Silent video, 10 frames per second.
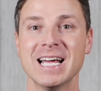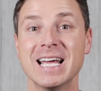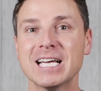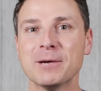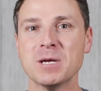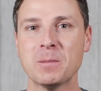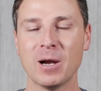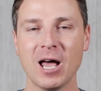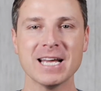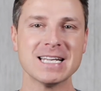it can be
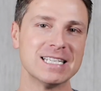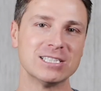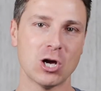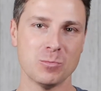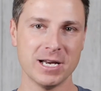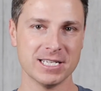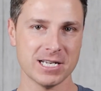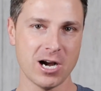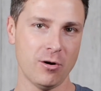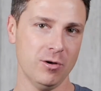applied in so many
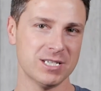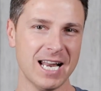scenarios.